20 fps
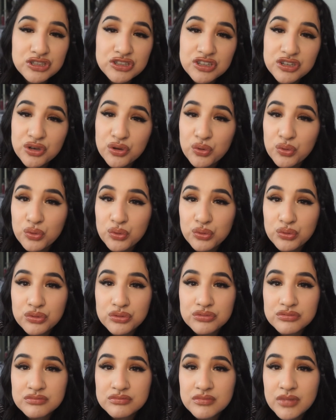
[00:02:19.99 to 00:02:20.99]
the
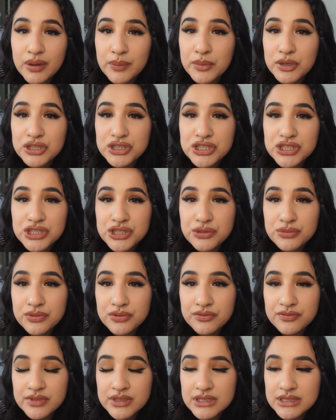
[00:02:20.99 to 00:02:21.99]
whole emergency
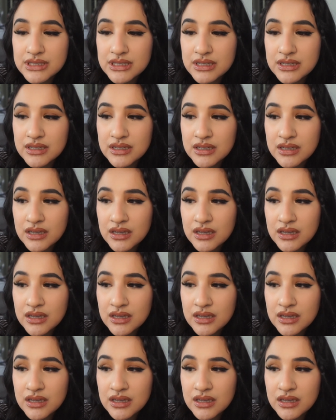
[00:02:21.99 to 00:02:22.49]
room visit,